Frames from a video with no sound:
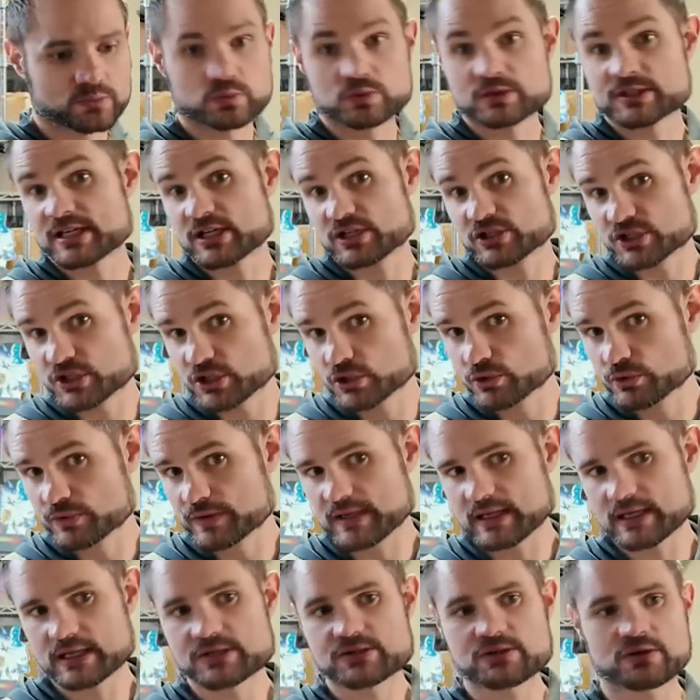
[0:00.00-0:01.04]
tier 2
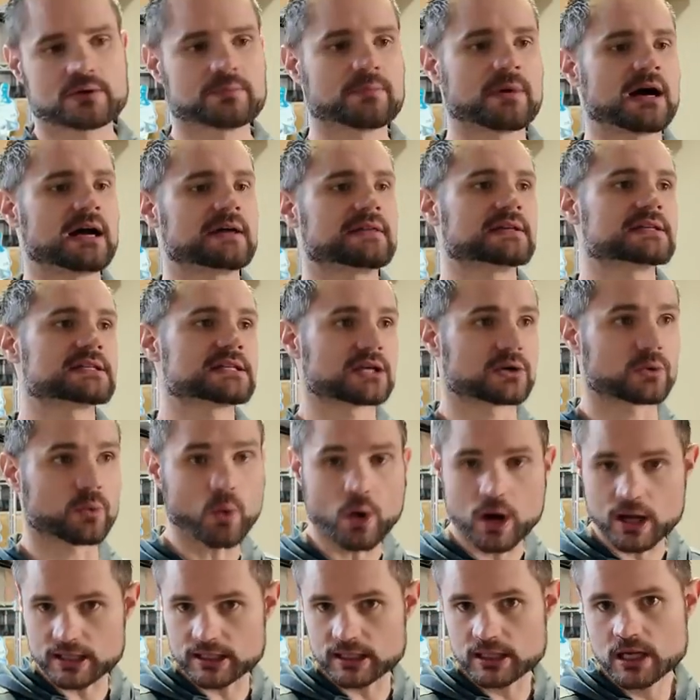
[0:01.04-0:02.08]
things or buying the tier
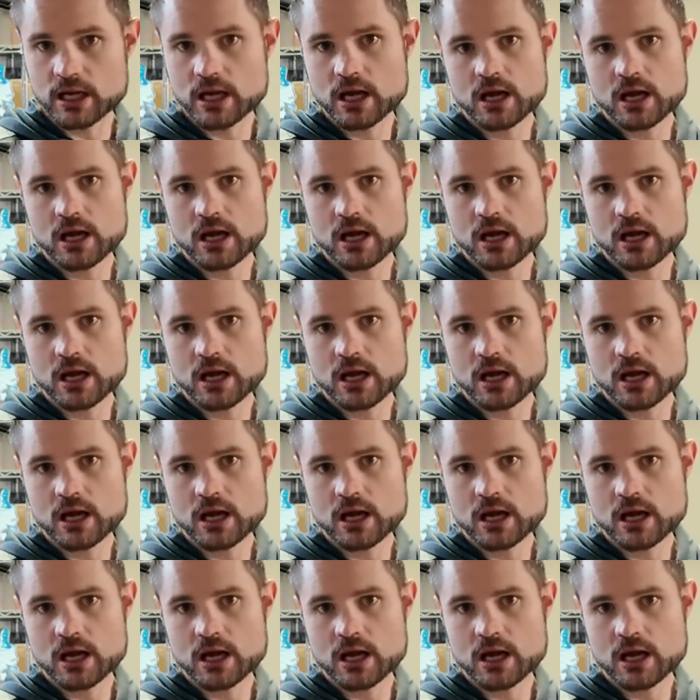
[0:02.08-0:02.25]
1